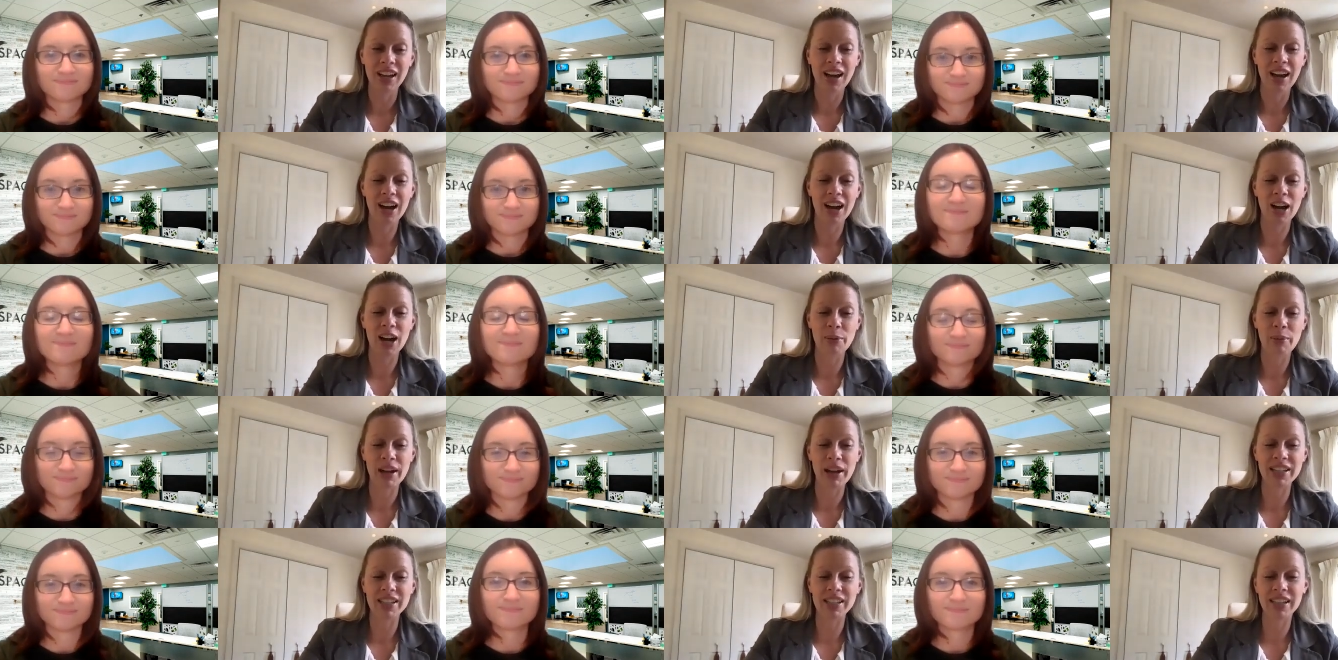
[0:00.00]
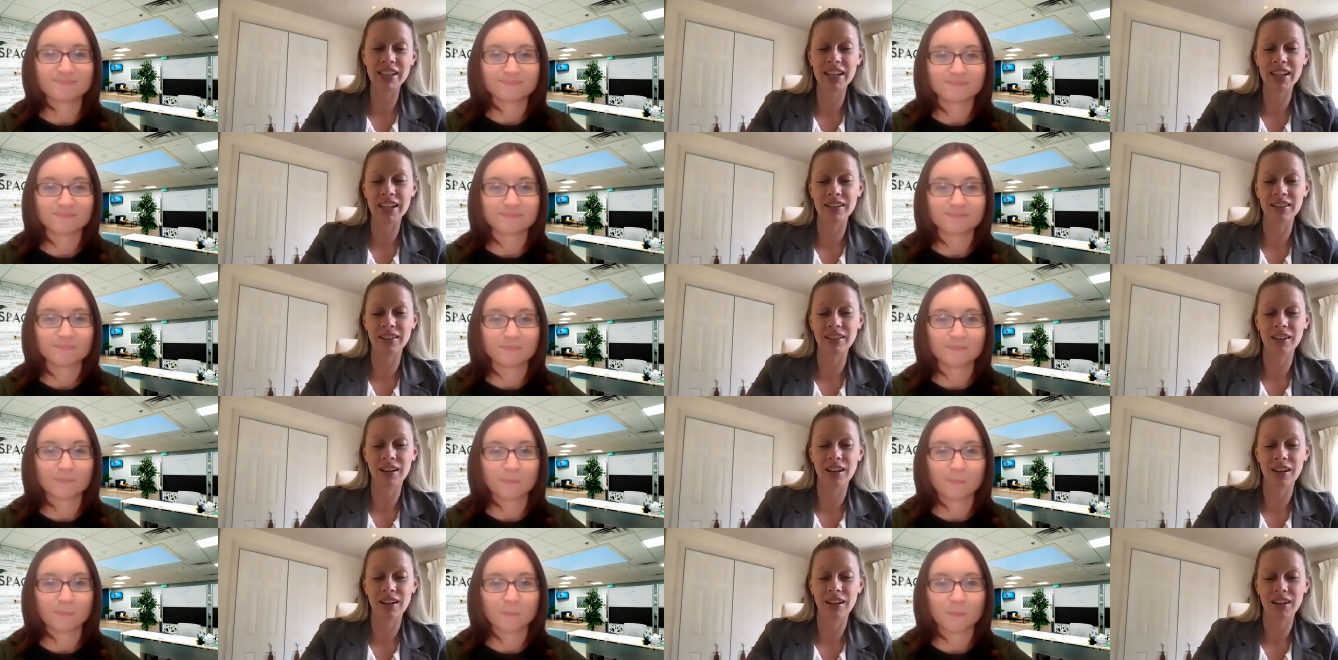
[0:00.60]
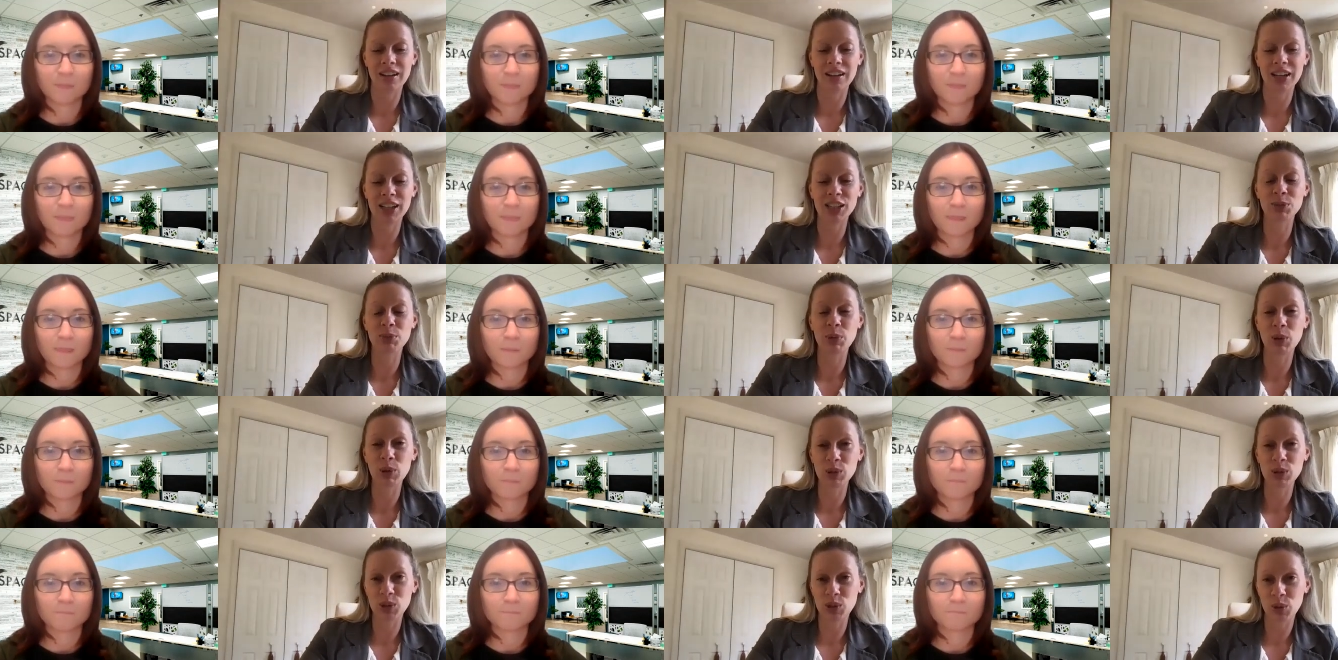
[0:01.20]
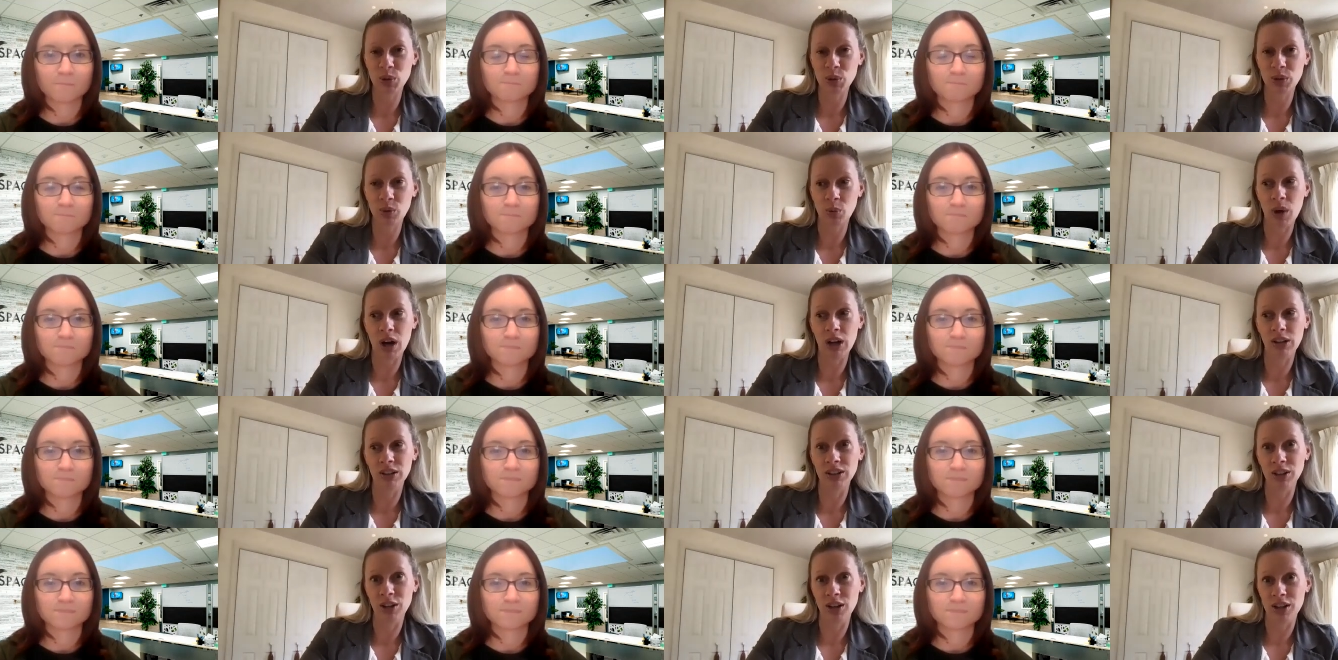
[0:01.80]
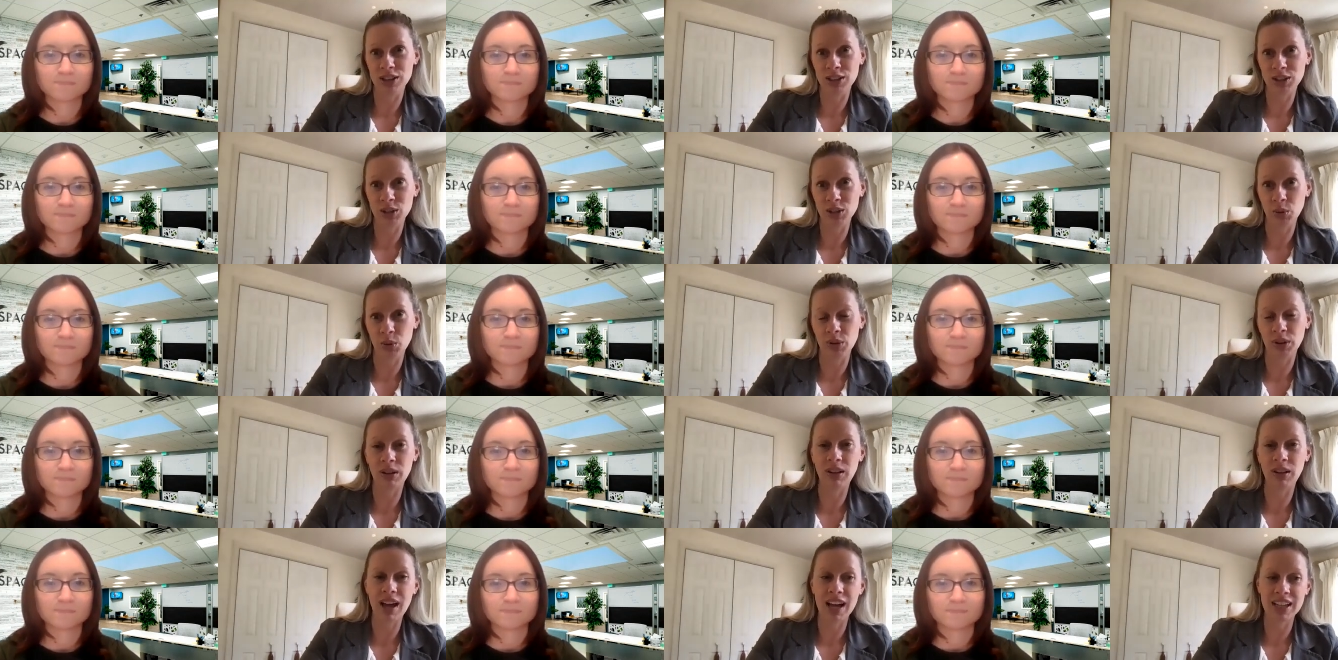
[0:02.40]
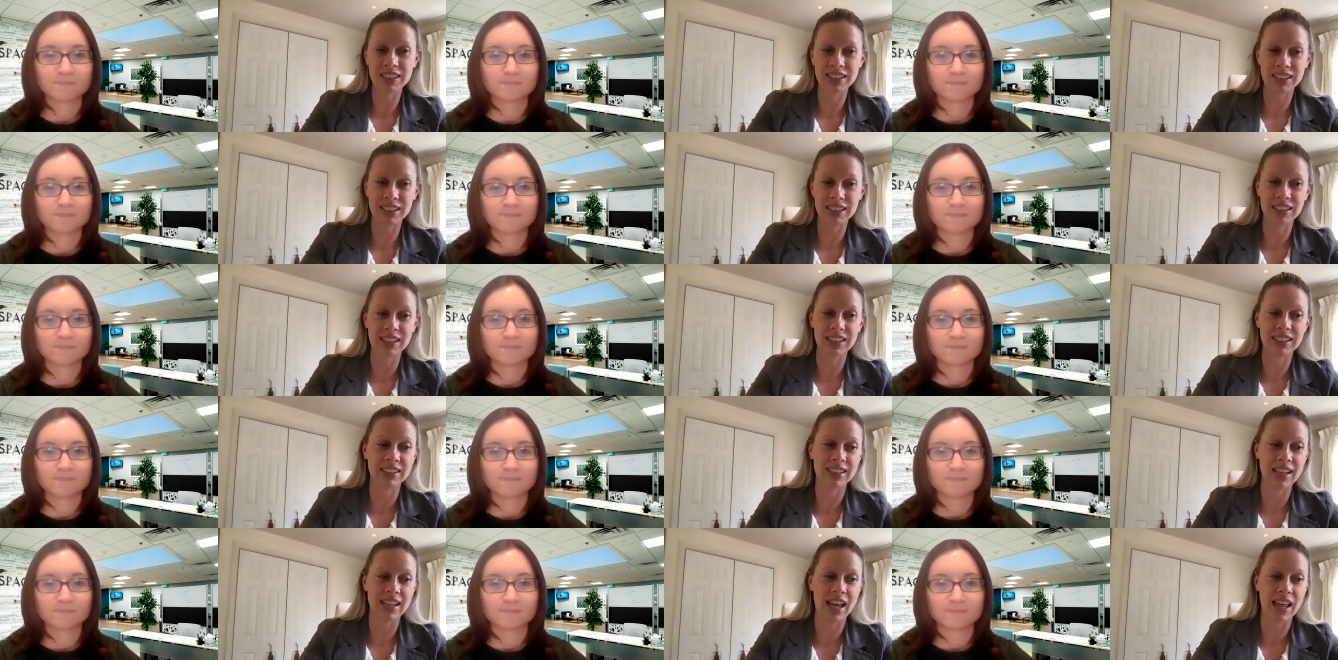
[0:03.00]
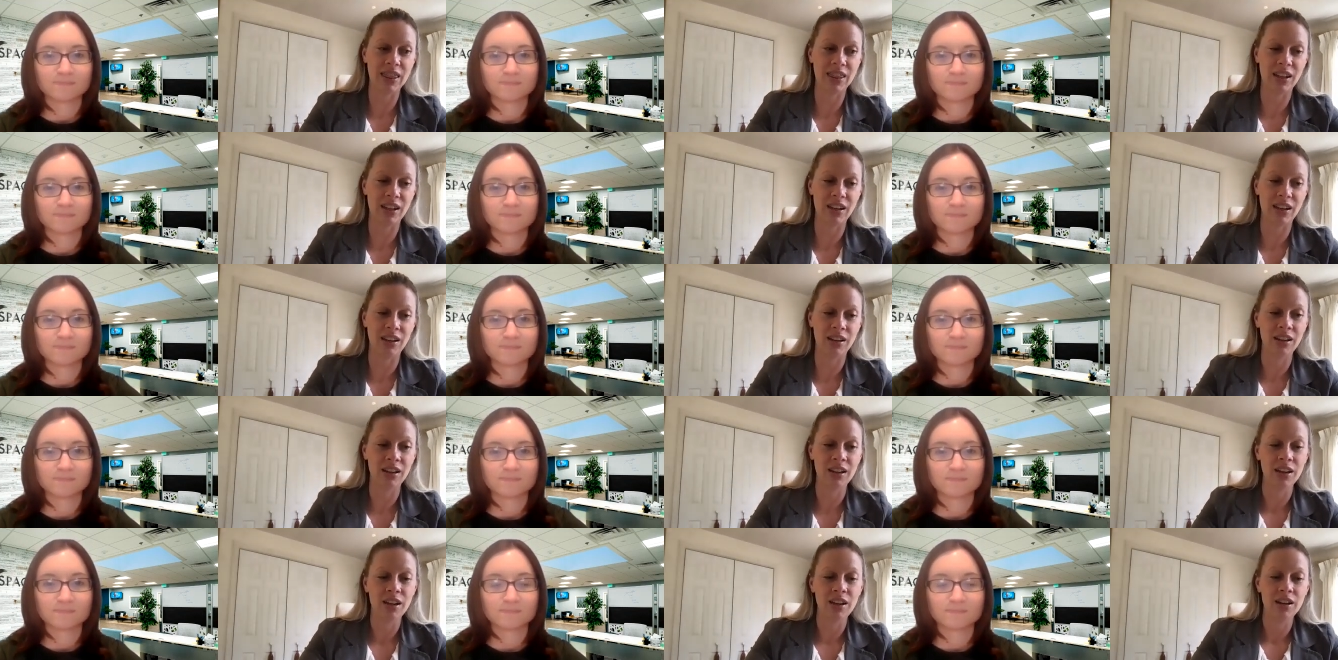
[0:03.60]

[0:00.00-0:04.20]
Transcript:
Speaker 1: Um, I did get uh, exposed to it while in law school with classes and the